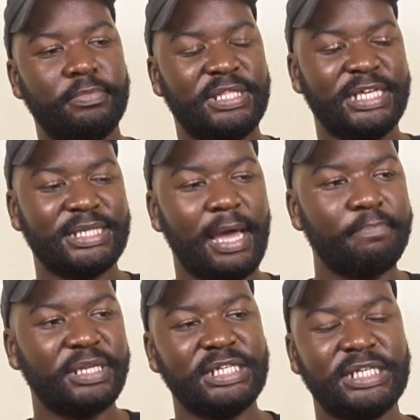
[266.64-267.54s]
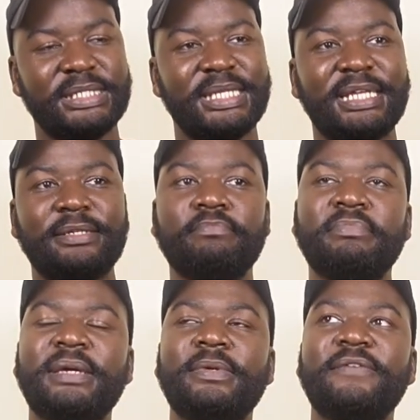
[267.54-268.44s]
there's companies that
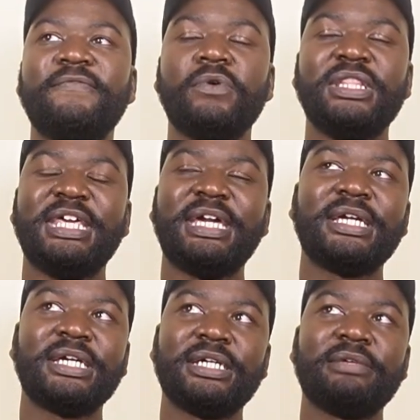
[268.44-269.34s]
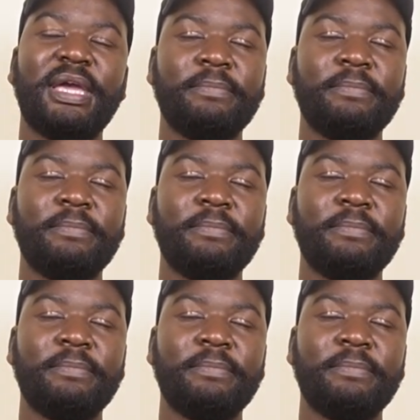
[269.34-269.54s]
maybe for their